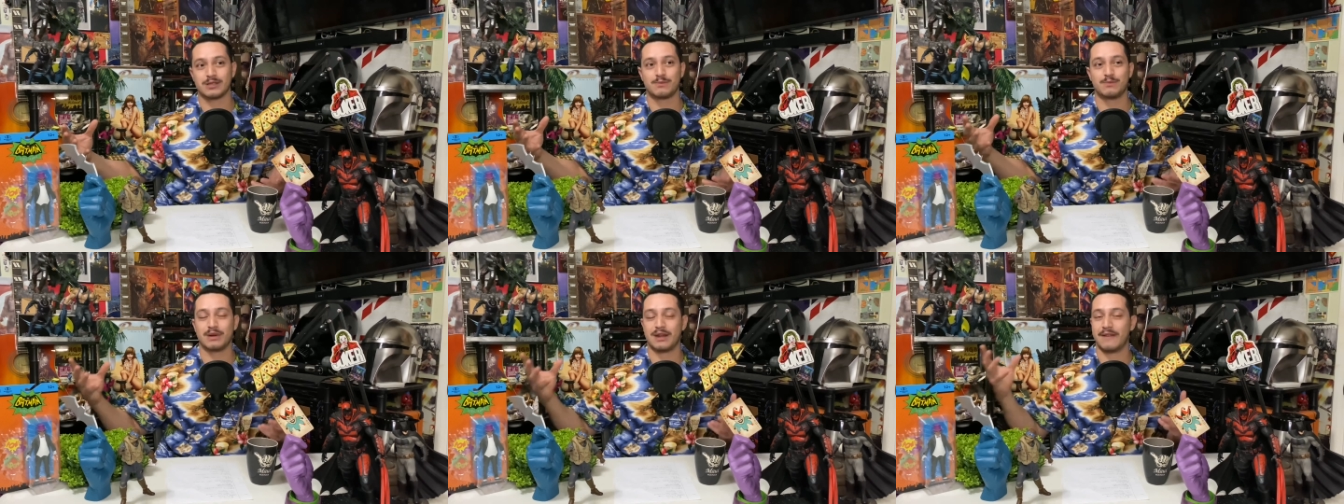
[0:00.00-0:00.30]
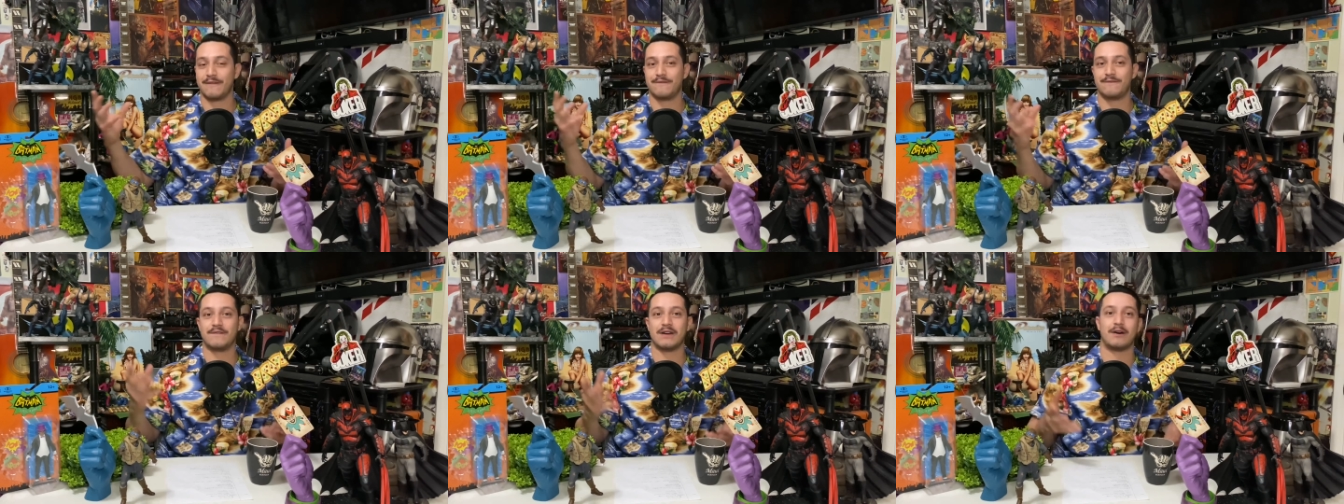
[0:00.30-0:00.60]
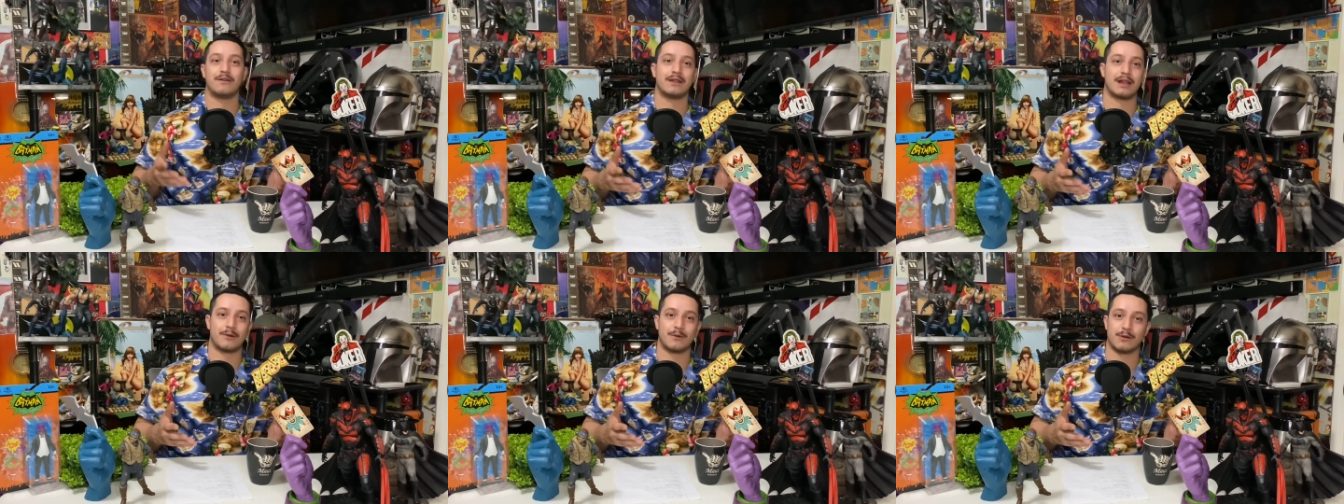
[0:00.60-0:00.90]
but it
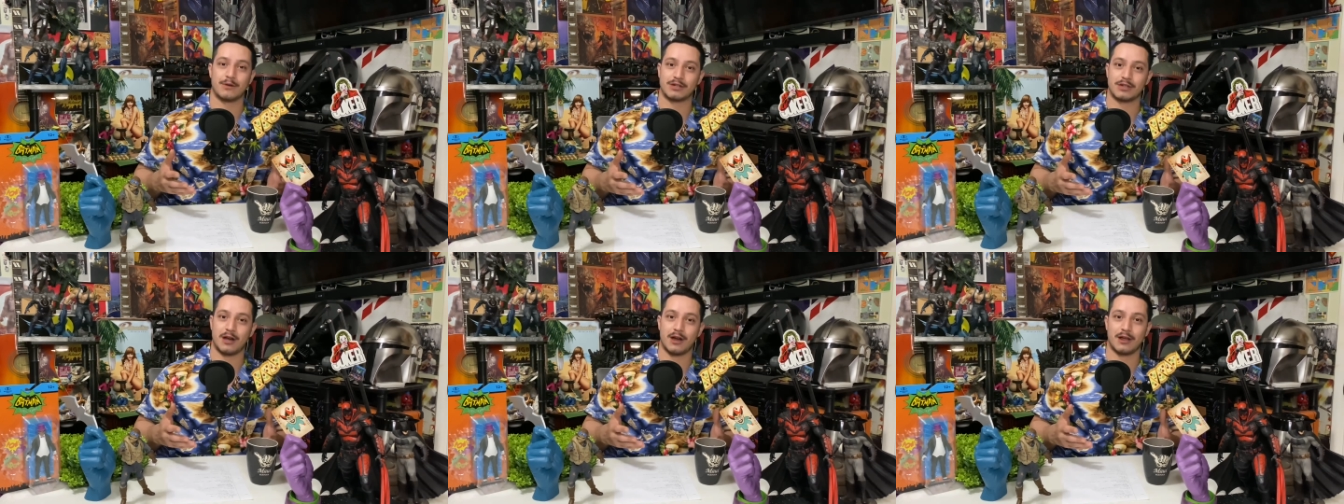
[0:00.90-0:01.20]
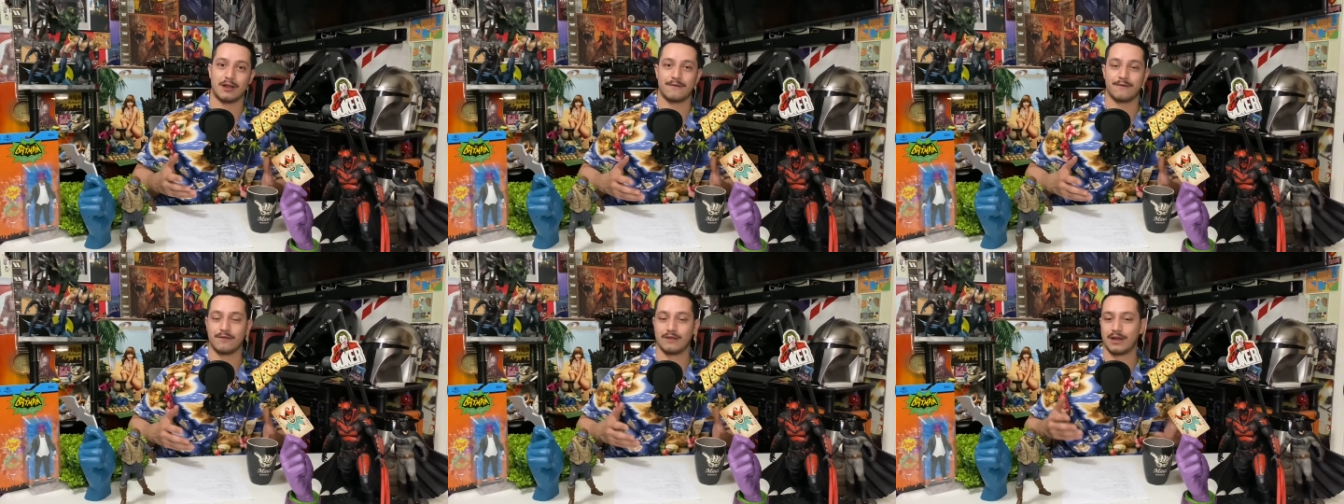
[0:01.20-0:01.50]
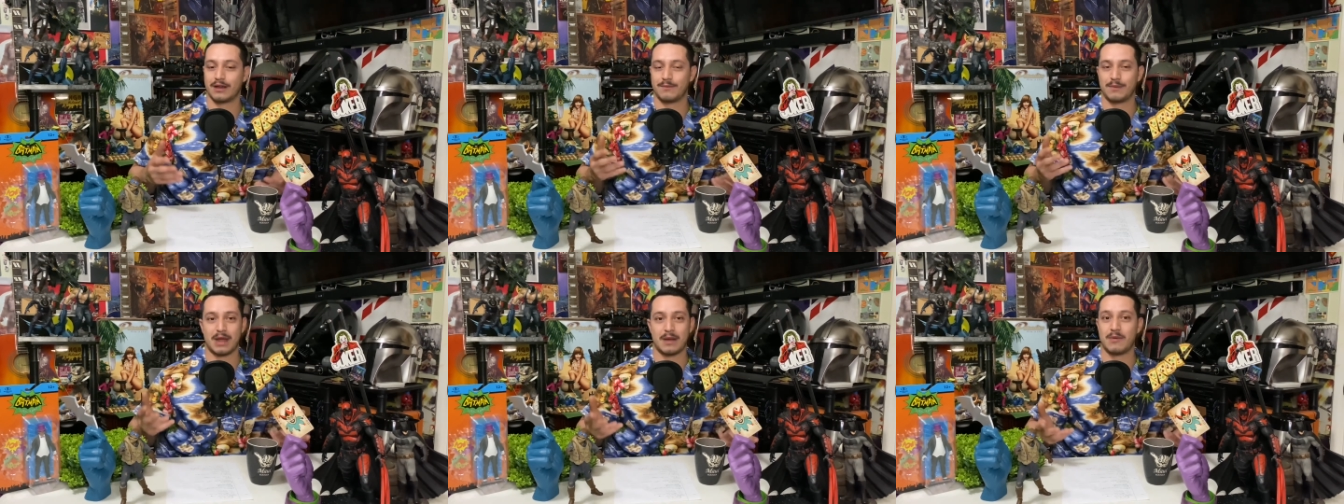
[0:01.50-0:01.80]
felt like we were talking for
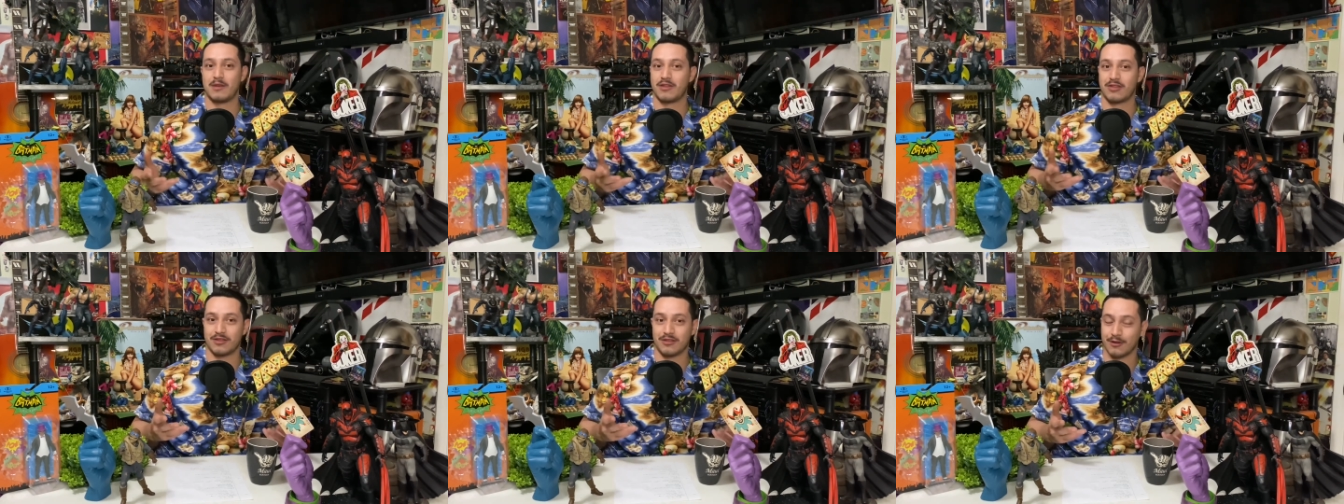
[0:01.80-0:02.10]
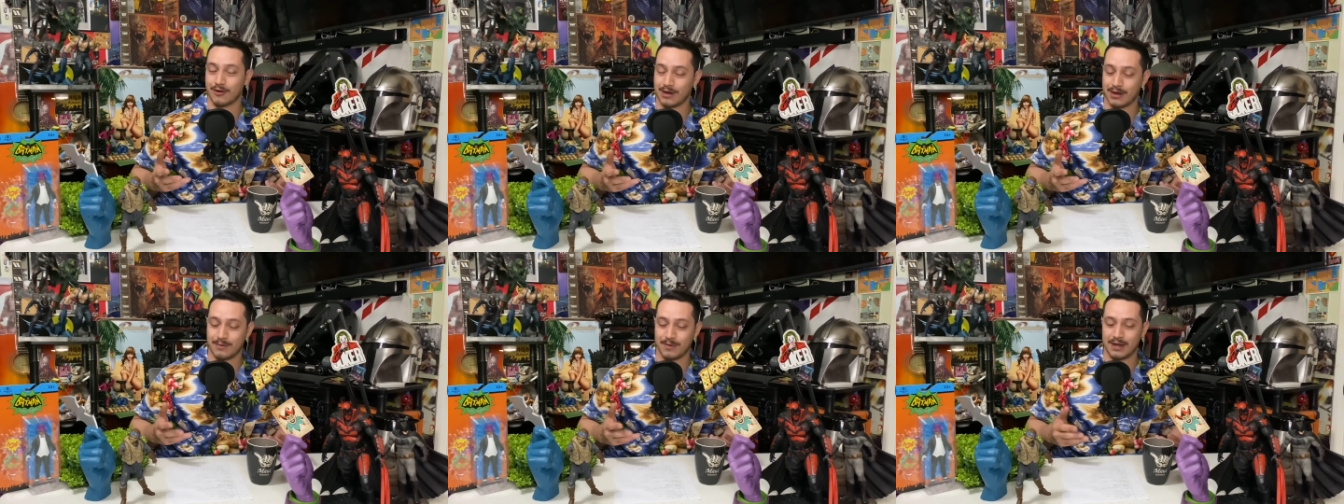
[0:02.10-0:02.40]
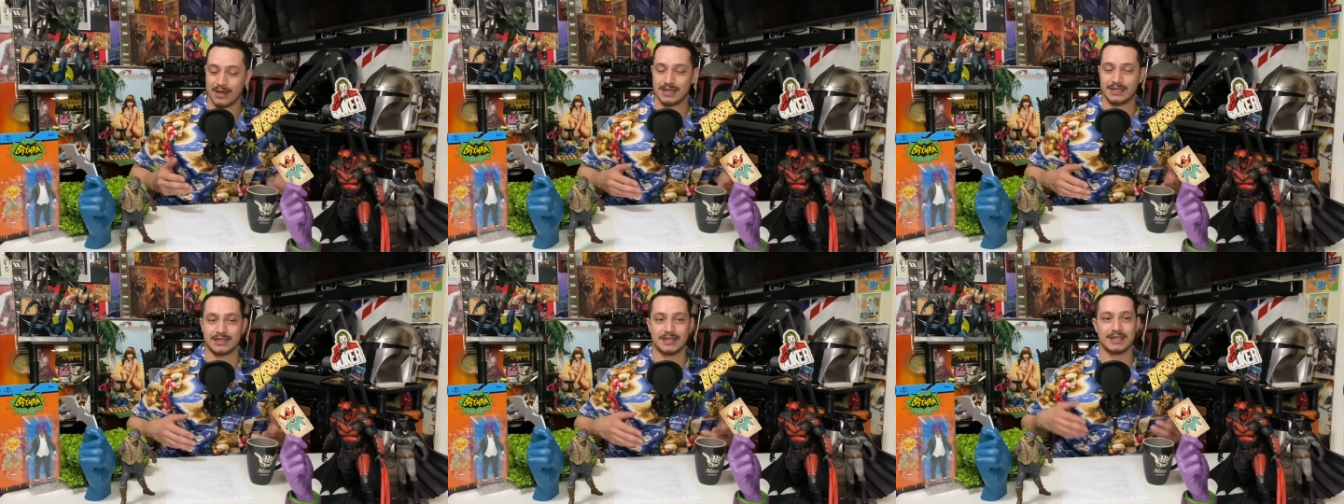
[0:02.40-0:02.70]
like maybe 30
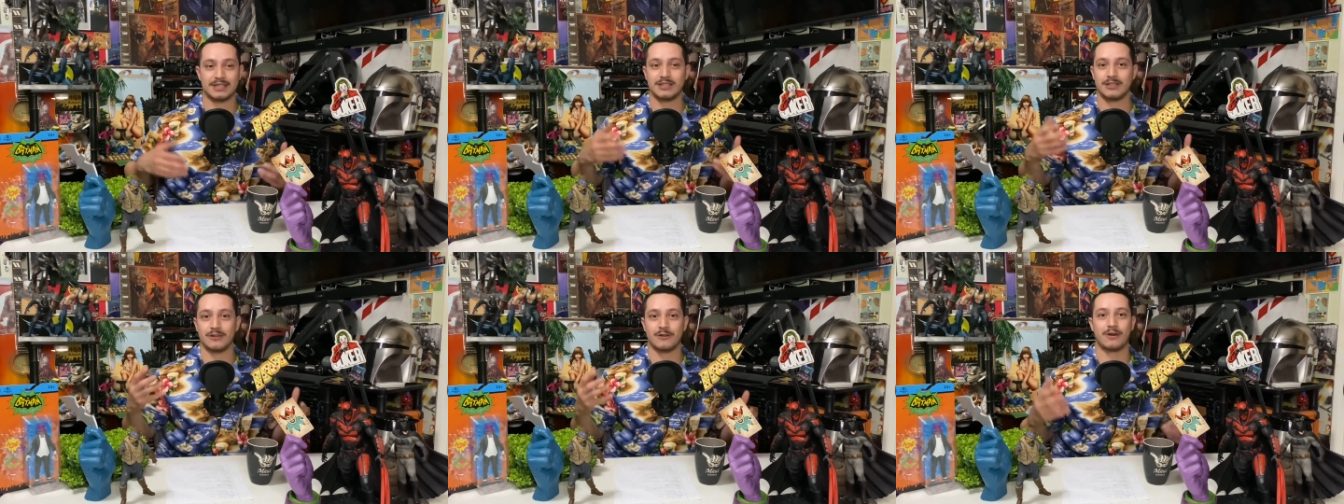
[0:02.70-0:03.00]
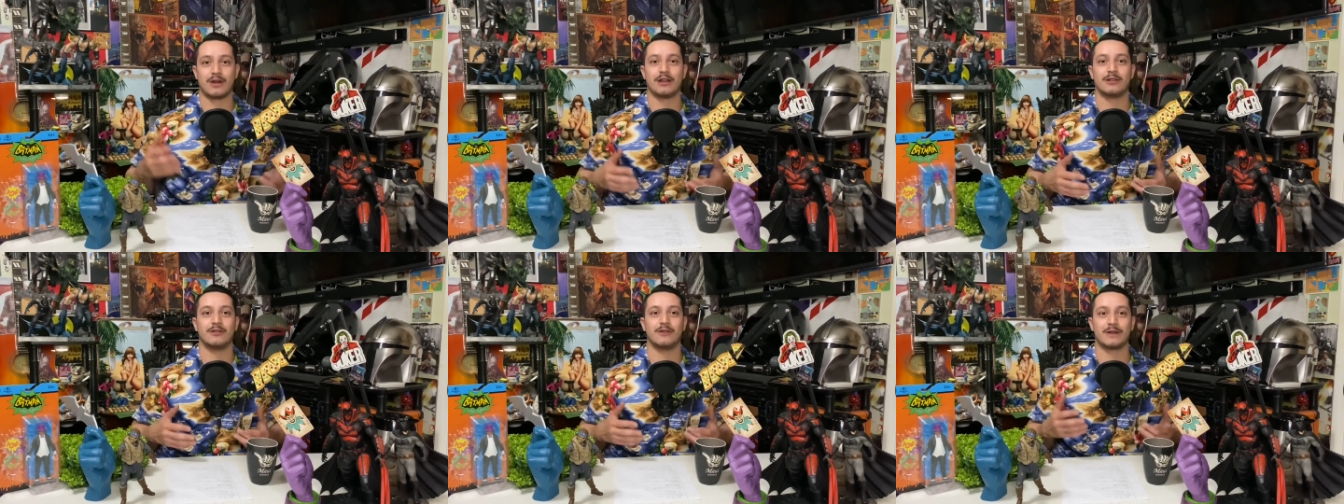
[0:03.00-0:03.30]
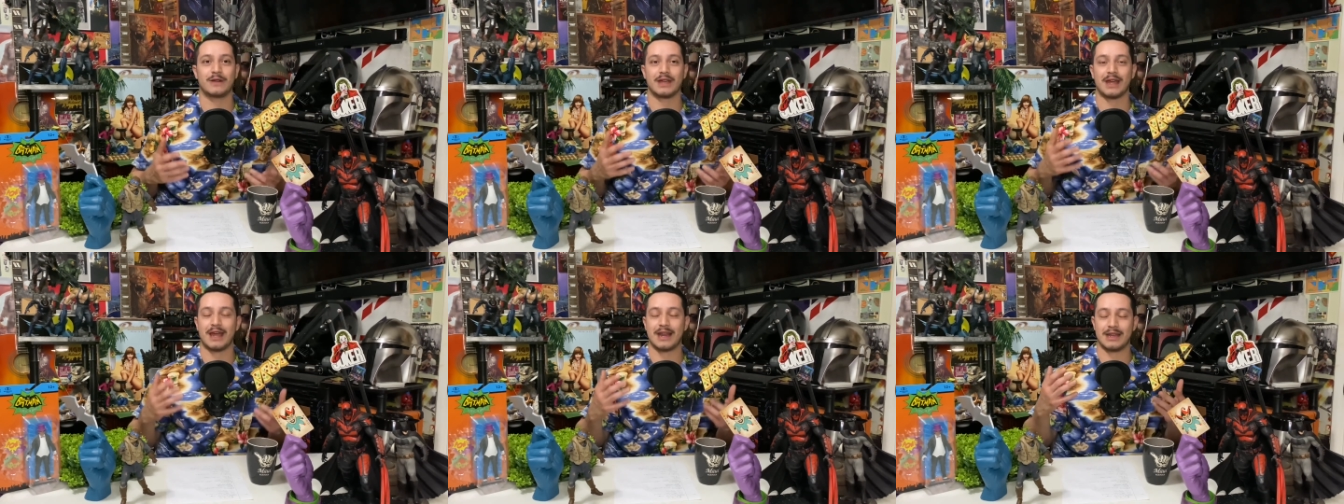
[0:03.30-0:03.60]
minutes. Next thing you know, I
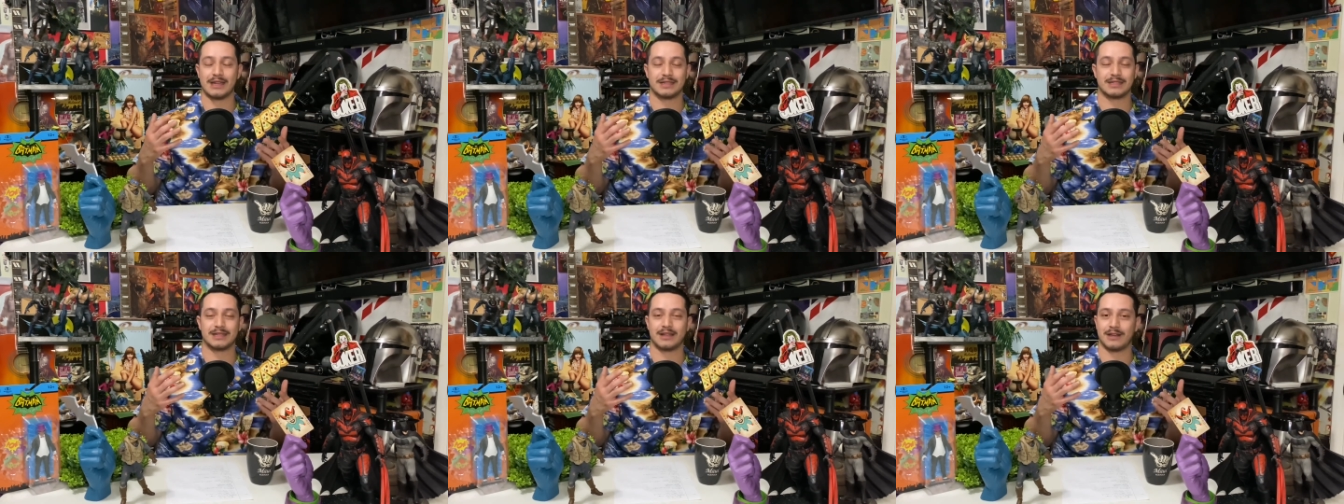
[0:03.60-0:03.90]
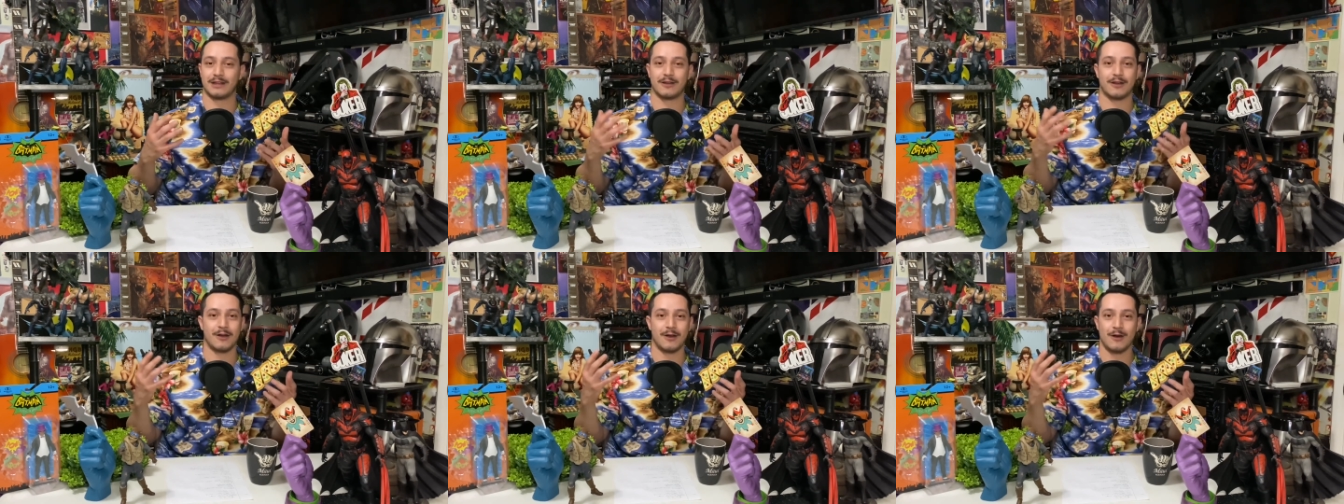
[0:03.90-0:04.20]
look and it's like